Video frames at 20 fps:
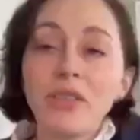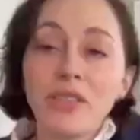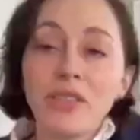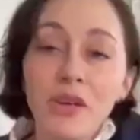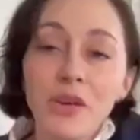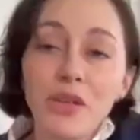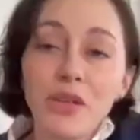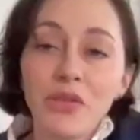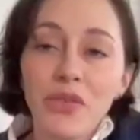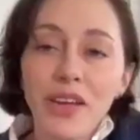
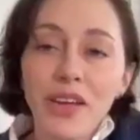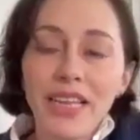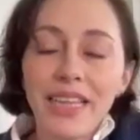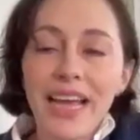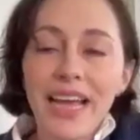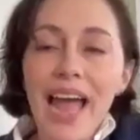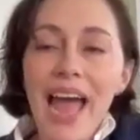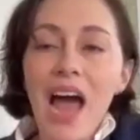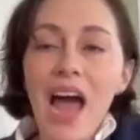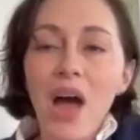so it's funny,
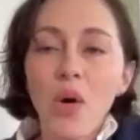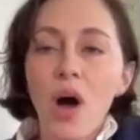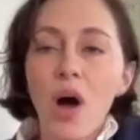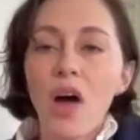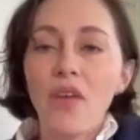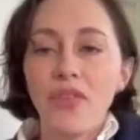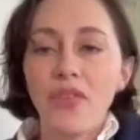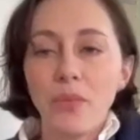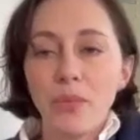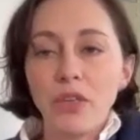like how
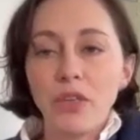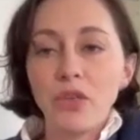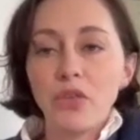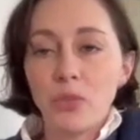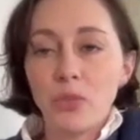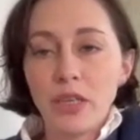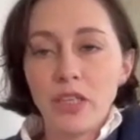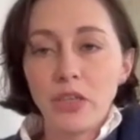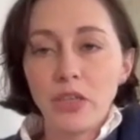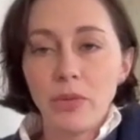often when you,
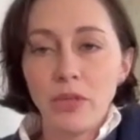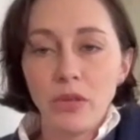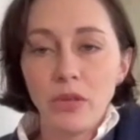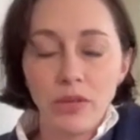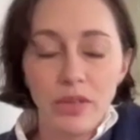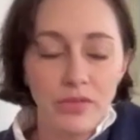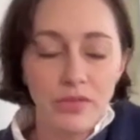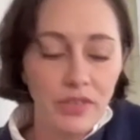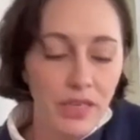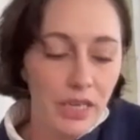especially when
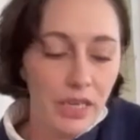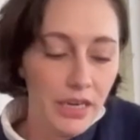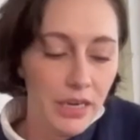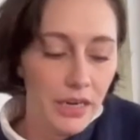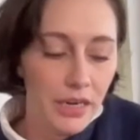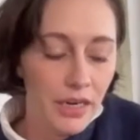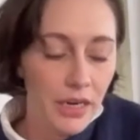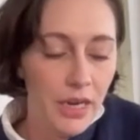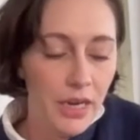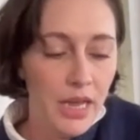you lived
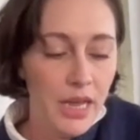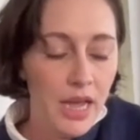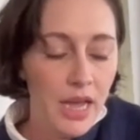here,